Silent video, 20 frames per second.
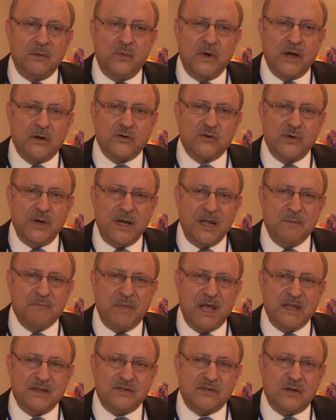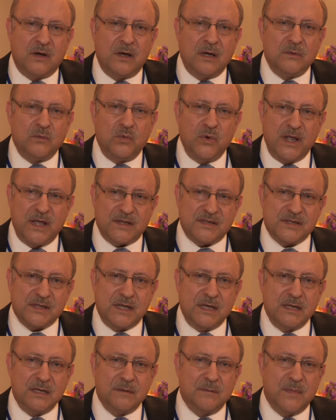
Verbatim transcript: we are treating based on risk,